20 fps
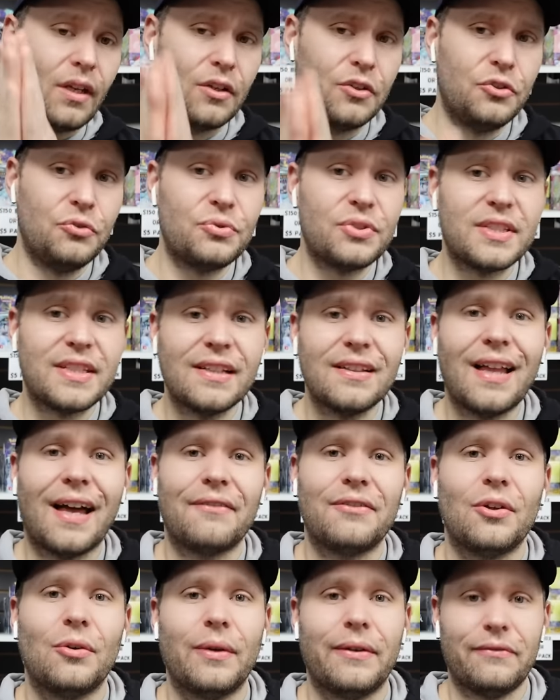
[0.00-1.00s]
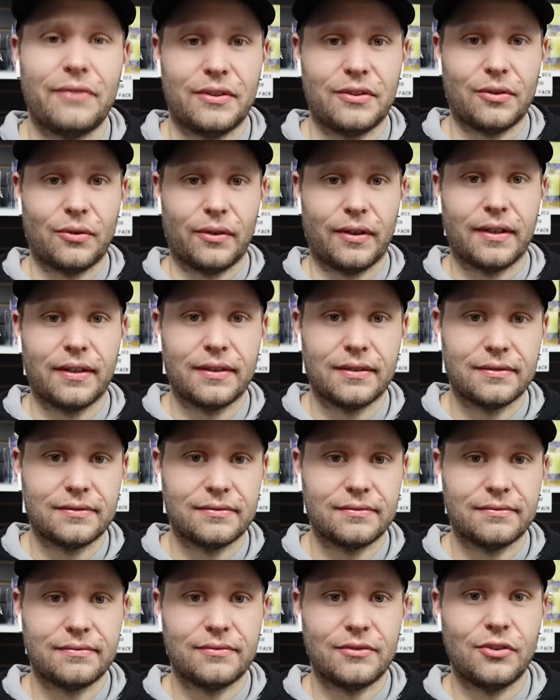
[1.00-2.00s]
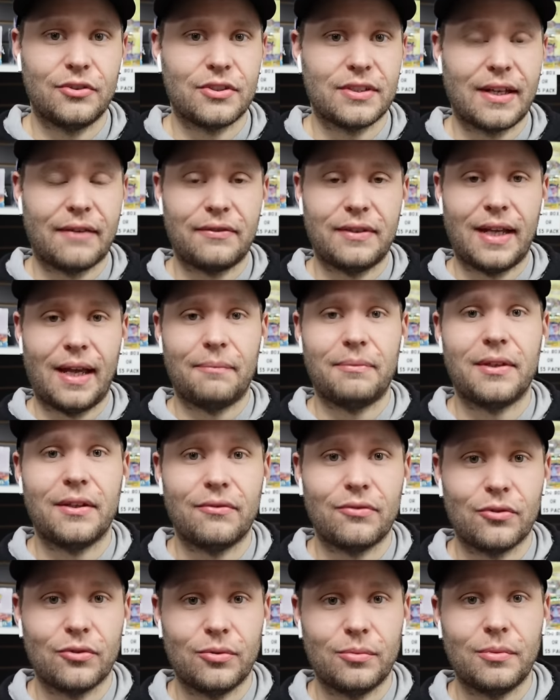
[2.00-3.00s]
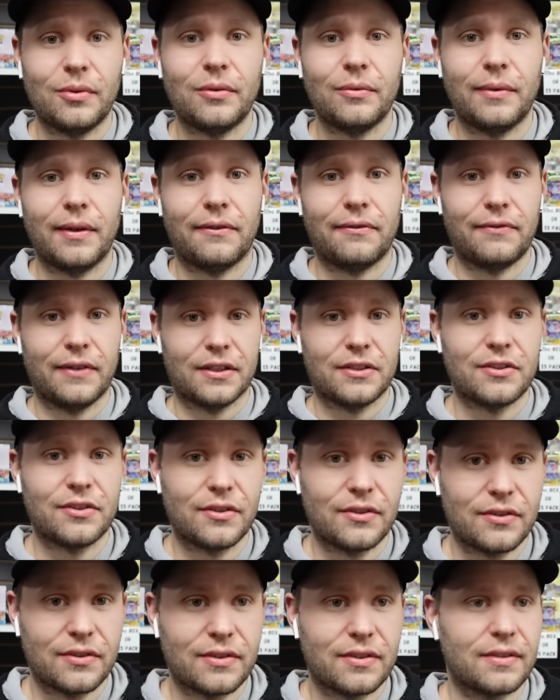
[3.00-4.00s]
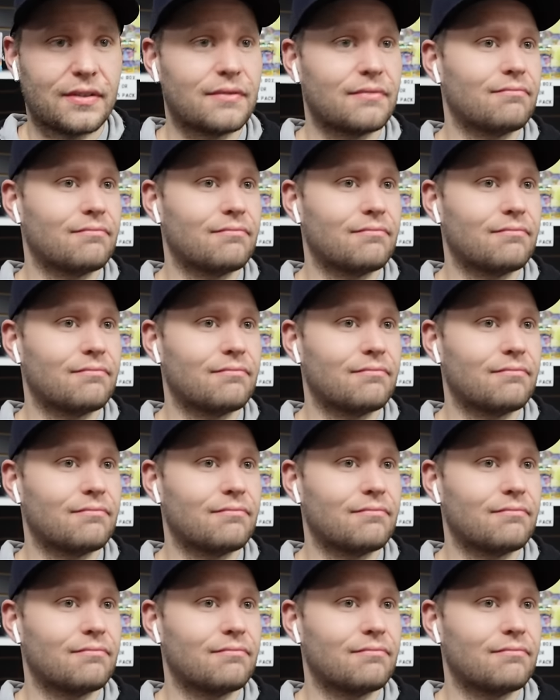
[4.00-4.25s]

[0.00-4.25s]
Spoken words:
You still have no inventory. You just have an empty room with fixtures